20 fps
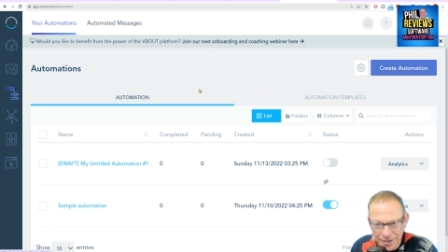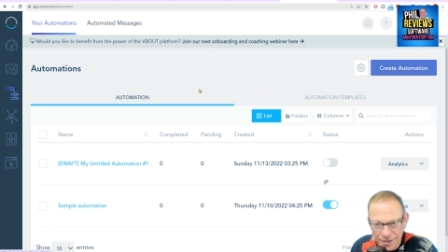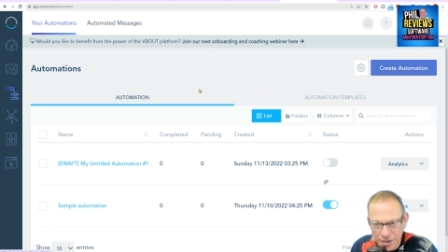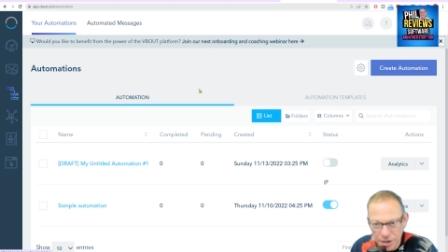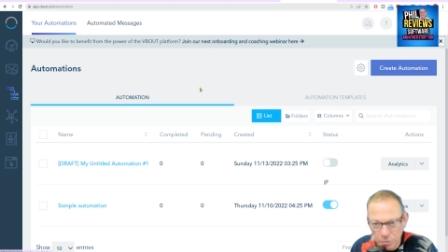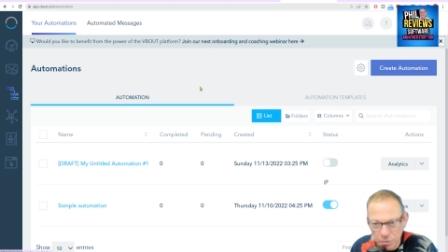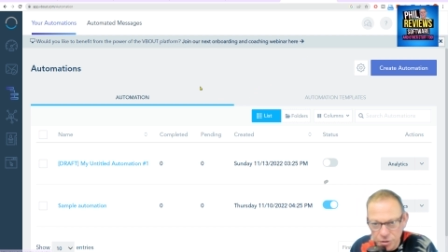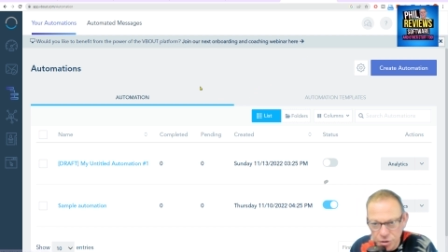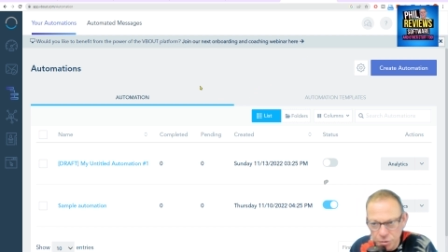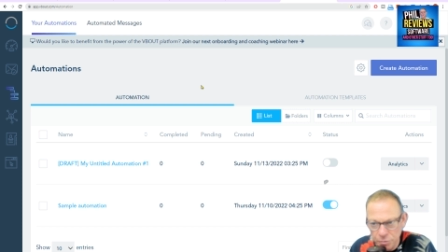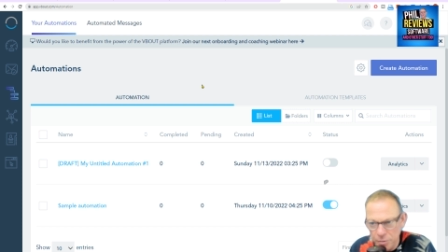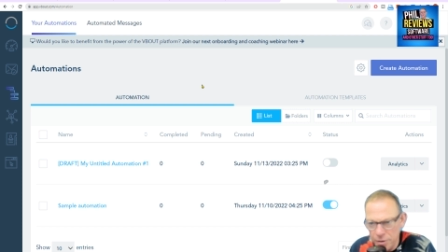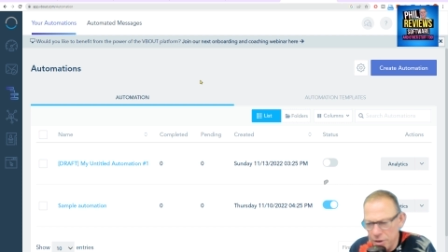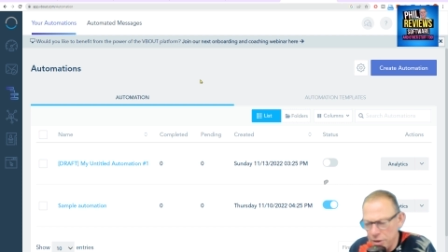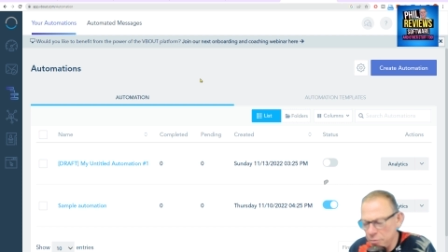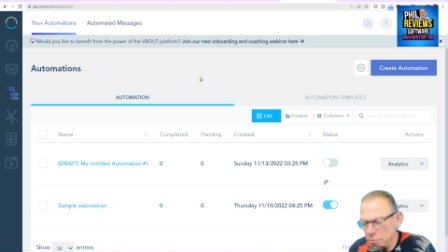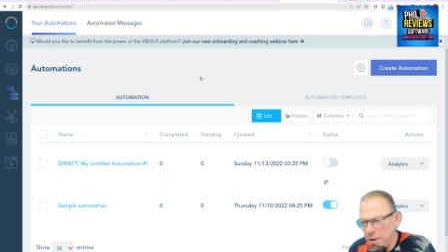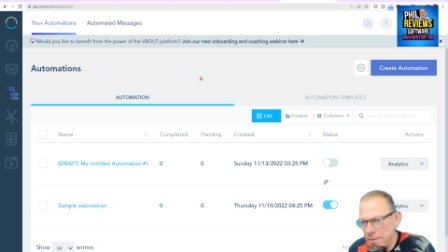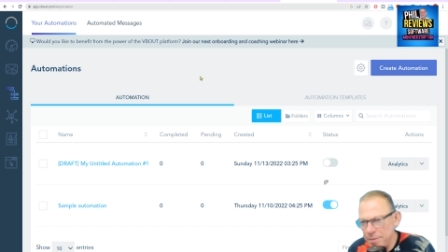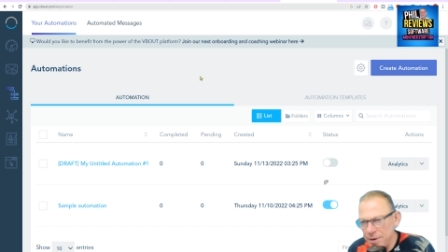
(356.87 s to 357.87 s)
go on to one of
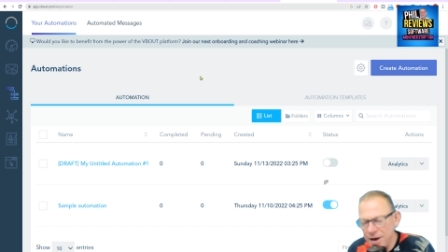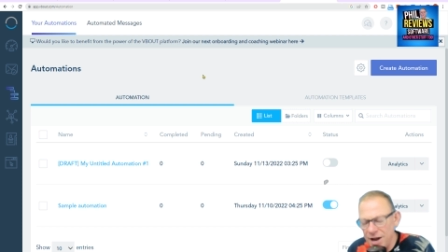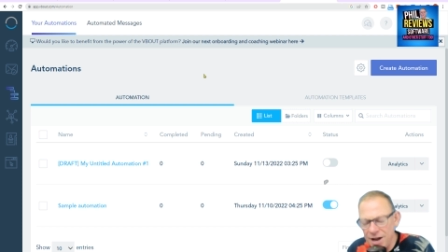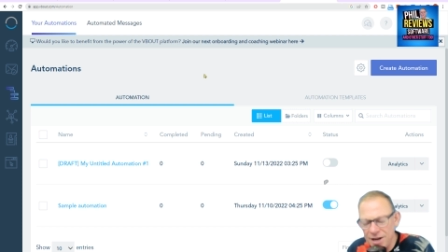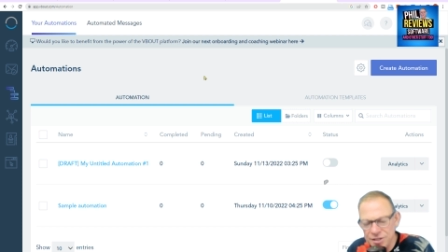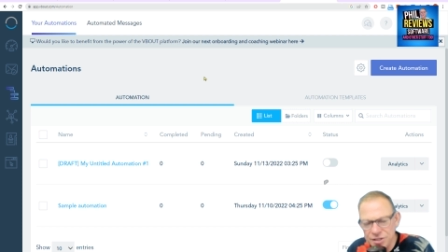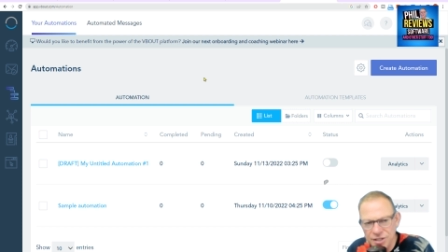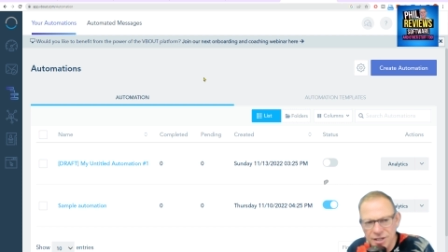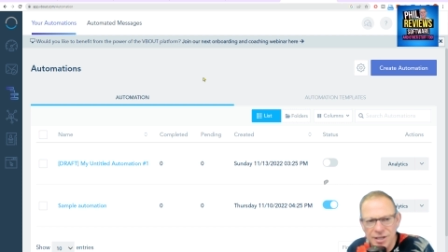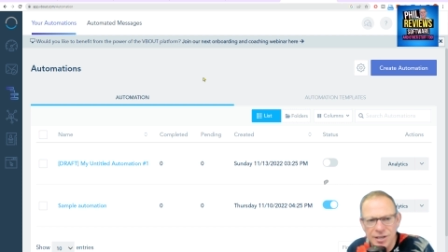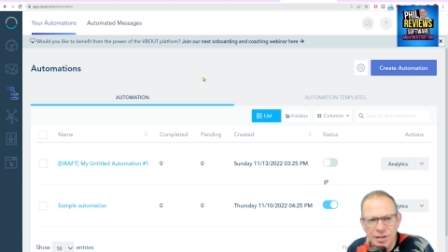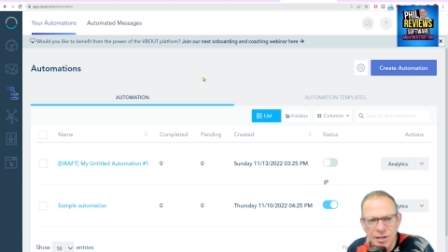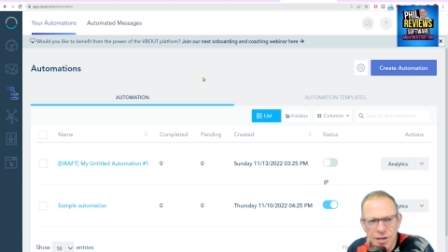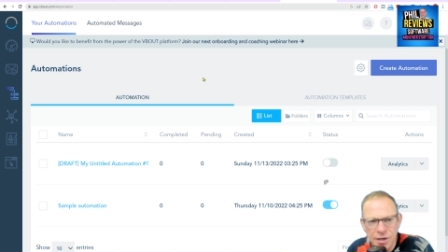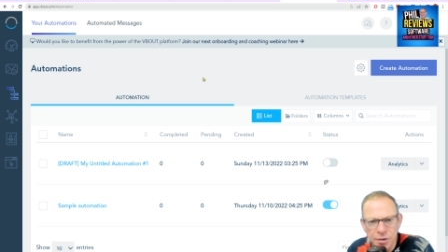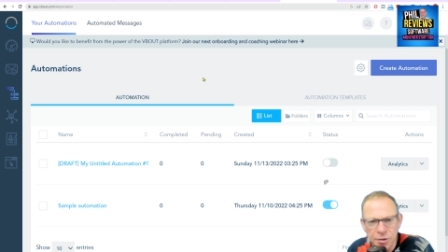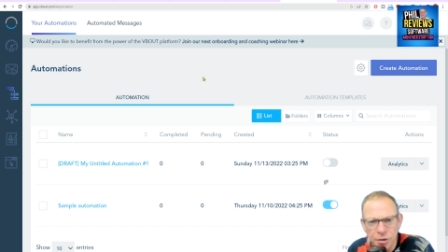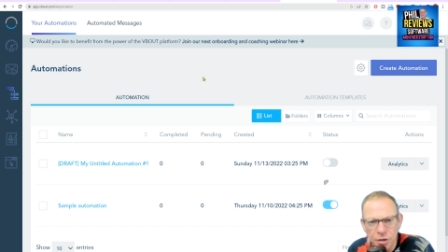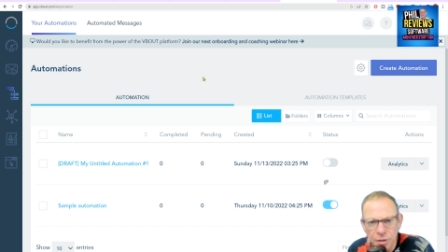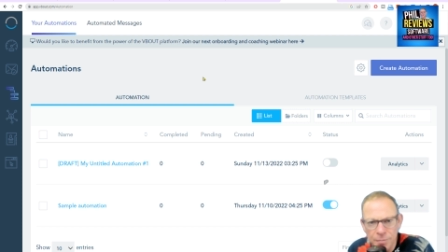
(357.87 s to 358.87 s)
the webinars and
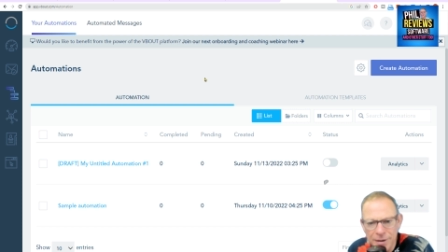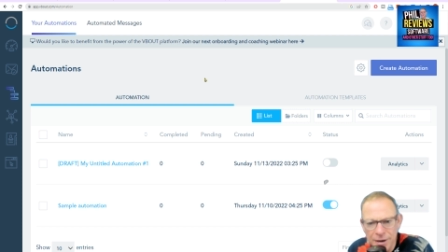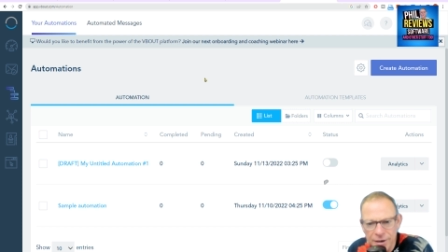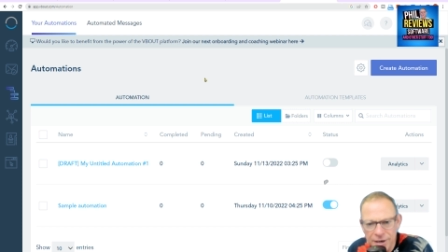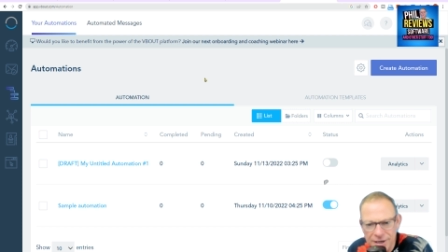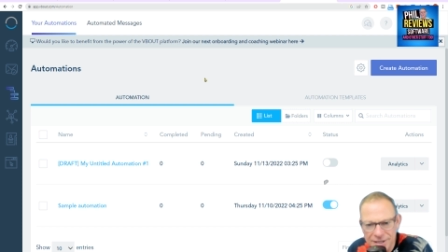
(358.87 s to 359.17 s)
learn all about it.